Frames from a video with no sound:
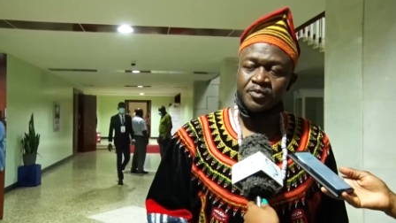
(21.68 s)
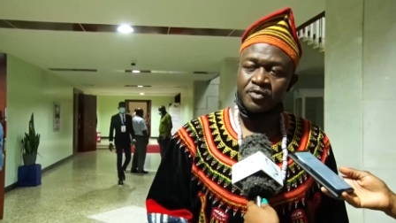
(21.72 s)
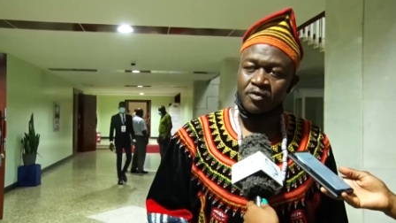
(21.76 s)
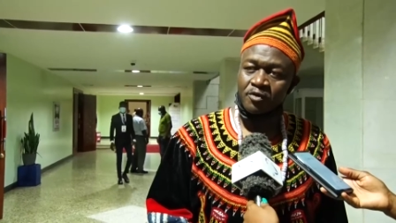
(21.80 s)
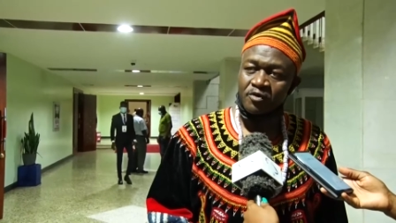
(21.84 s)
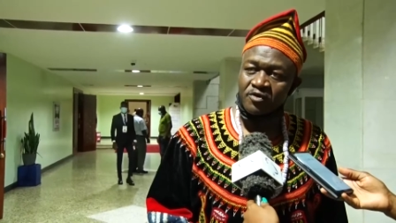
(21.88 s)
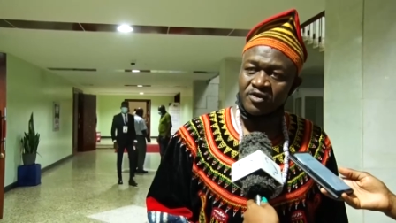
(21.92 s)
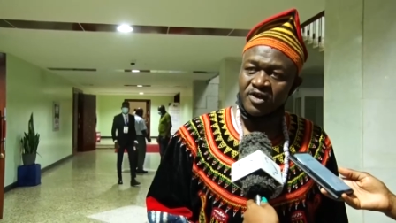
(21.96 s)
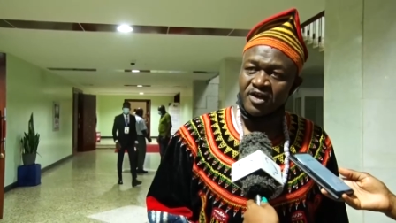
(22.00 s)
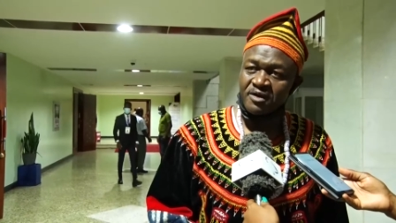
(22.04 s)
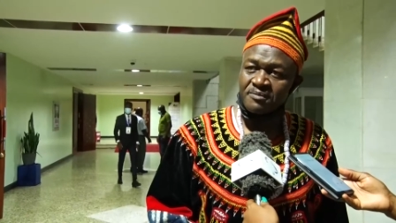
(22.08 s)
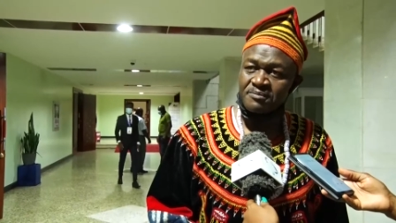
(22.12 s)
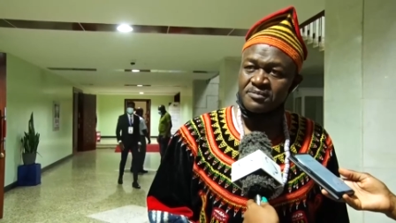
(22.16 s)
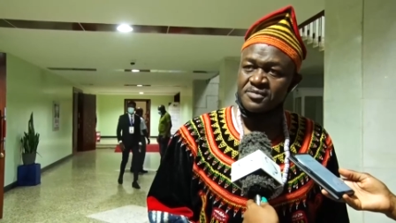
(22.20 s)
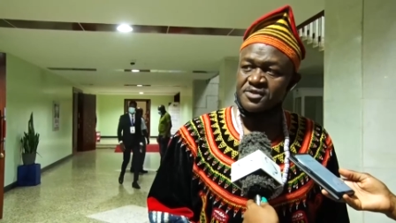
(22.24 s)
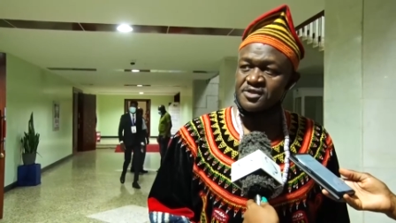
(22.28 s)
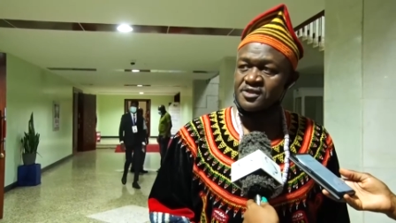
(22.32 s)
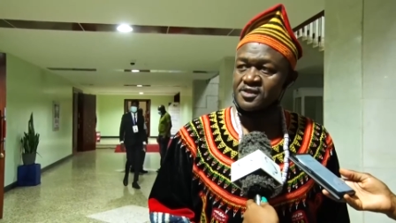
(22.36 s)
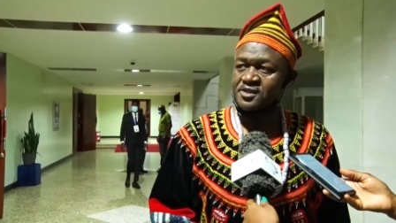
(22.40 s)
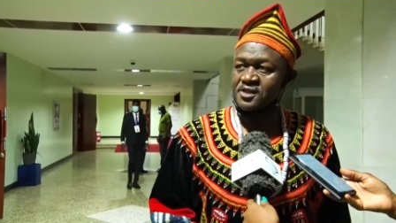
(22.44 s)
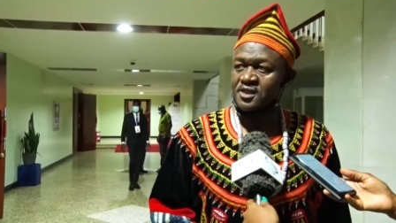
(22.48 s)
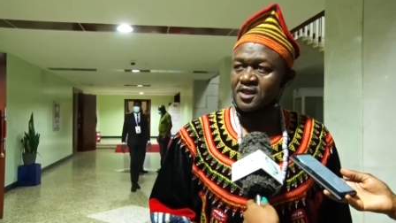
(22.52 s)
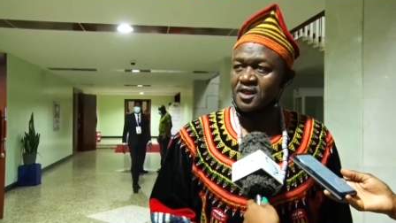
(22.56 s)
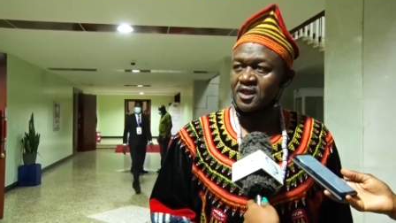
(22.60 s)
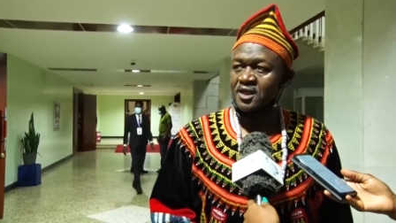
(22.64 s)

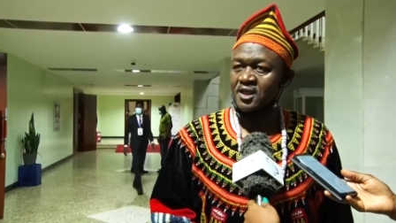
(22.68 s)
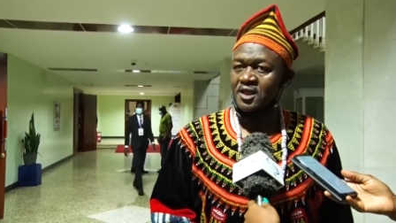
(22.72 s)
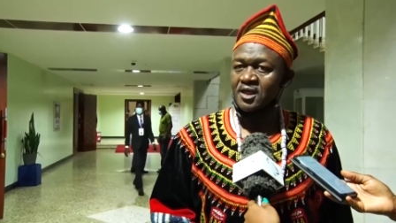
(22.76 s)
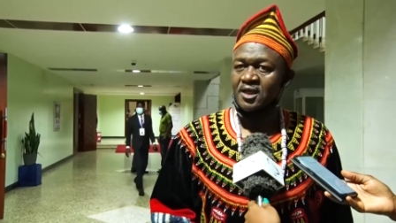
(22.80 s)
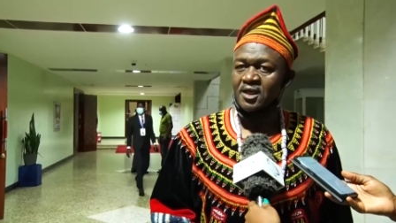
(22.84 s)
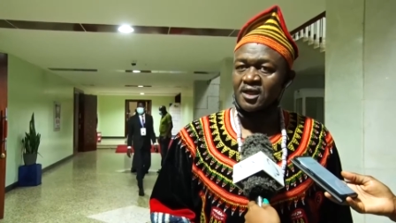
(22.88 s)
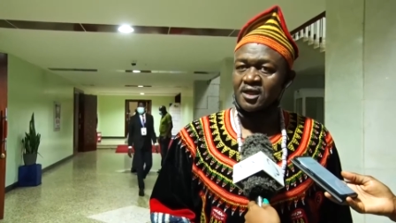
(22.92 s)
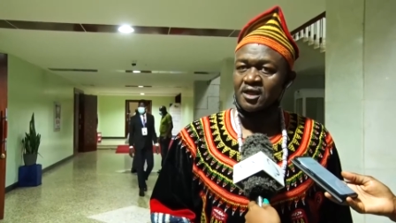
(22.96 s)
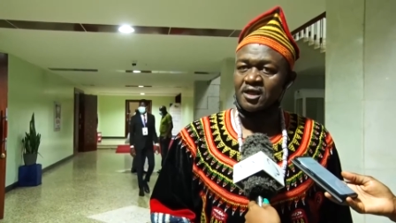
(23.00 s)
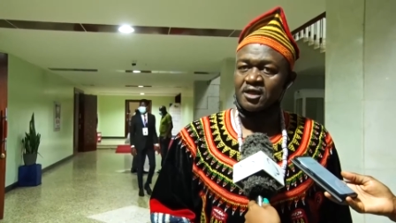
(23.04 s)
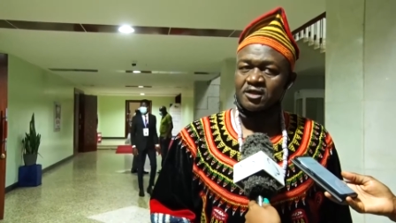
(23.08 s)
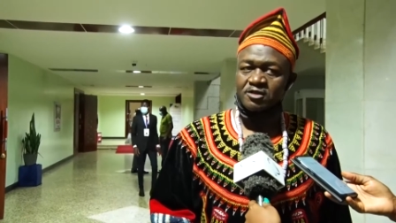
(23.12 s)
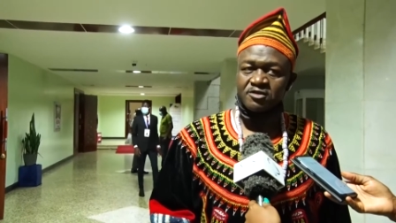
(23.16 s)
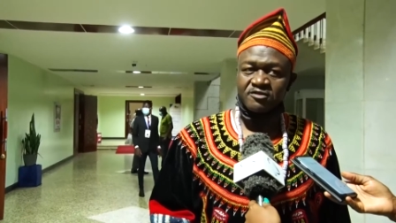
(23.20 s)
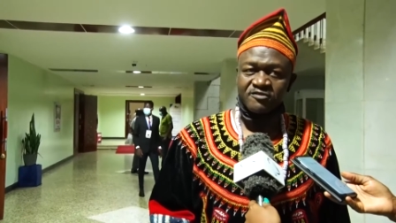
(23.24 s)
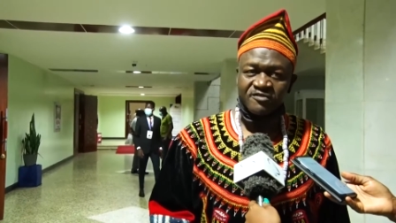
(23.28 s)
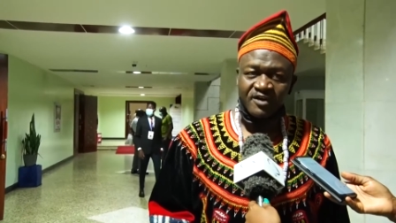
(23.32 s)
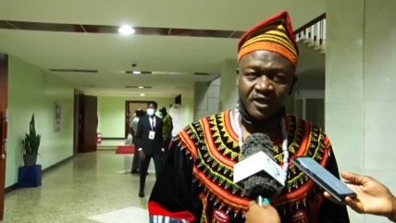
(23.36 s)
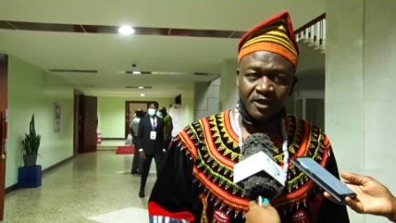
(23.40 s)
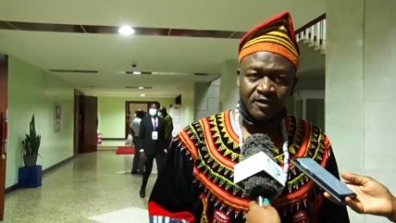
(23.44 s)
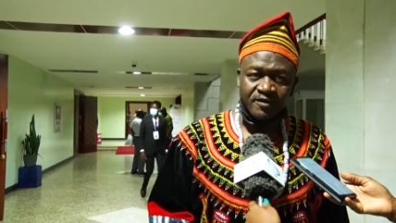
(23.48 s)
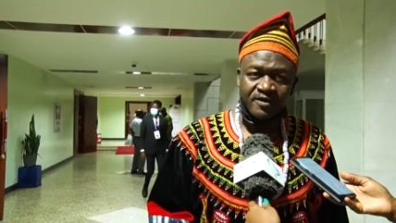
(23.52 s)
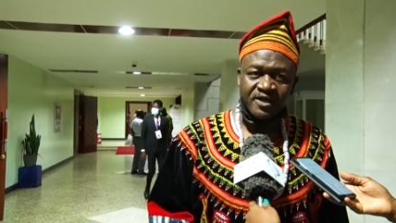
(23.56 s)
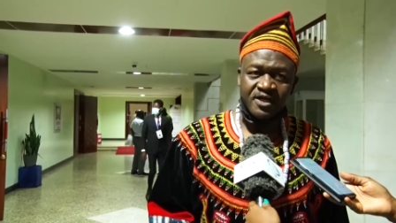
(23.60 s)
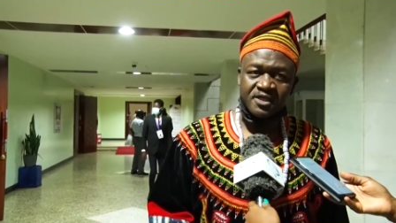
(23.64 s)
programs uh, to
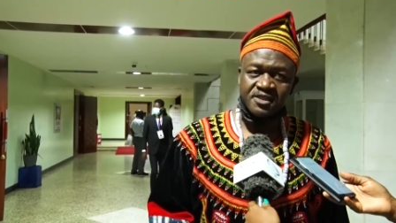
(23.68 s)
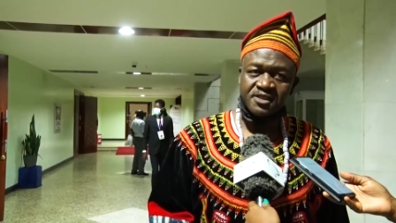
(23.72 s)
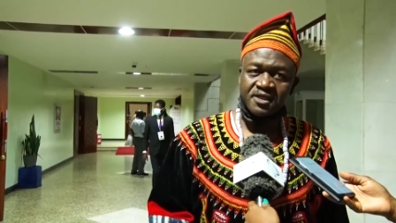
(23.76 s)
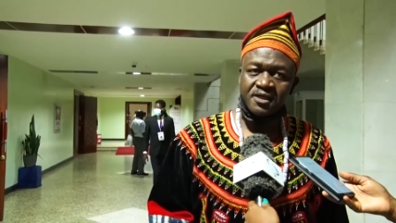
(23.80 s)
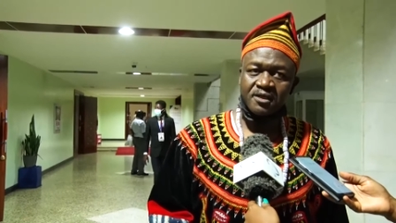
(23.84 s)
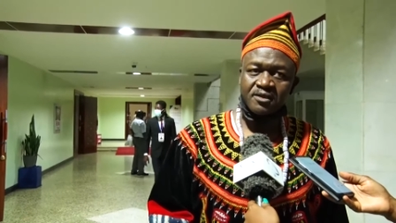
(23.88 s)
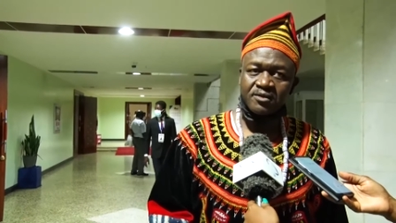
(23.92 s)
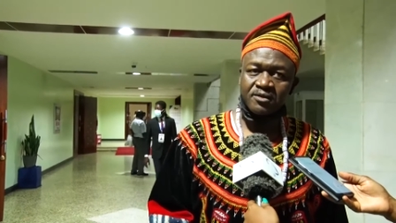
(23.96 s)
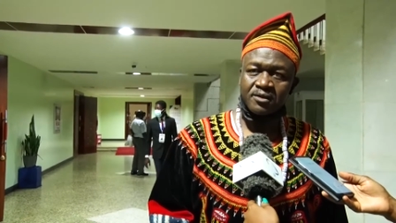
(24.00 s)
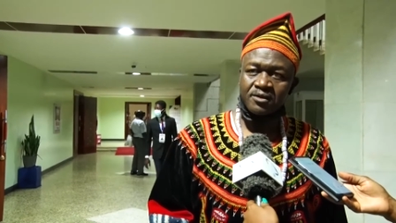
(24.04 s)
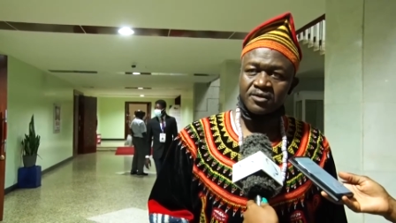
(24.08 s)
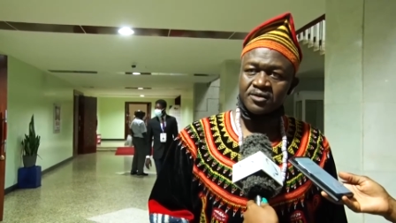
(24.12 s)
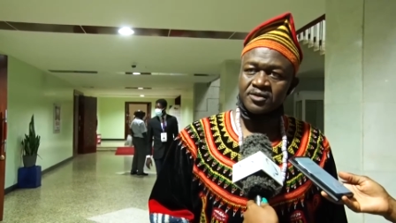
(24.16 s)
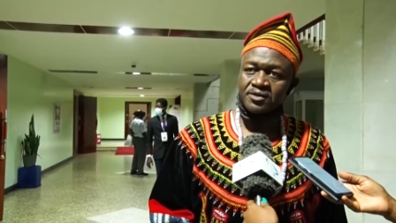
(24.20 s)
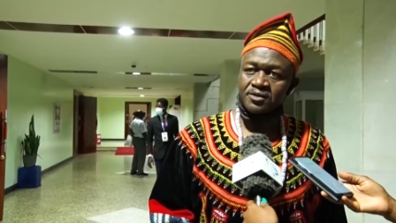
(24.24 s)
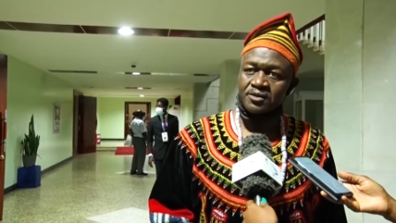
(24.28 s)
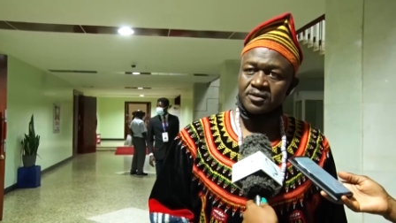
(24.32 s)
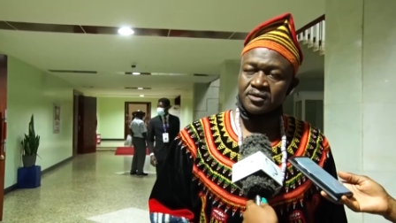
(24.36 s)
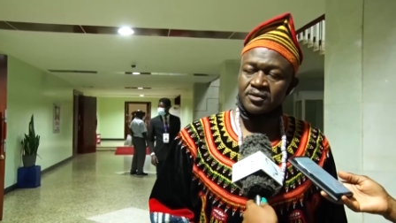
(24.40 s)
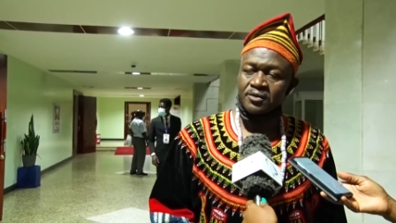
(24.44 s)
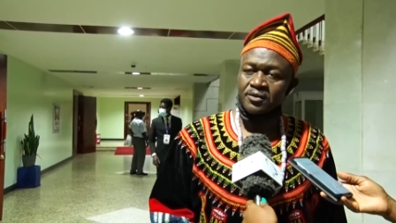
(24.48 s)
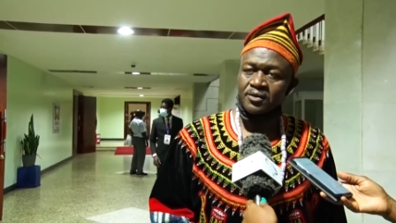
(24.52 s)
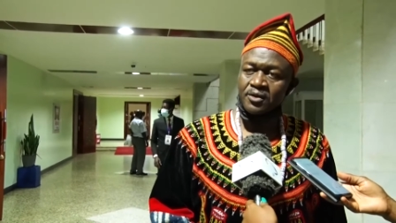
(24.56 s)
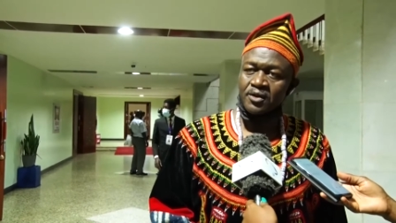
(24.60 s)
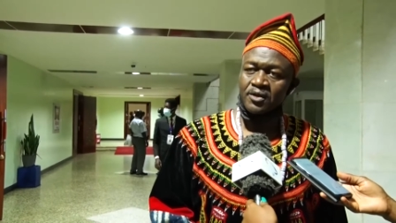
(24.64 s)
valorize our culture,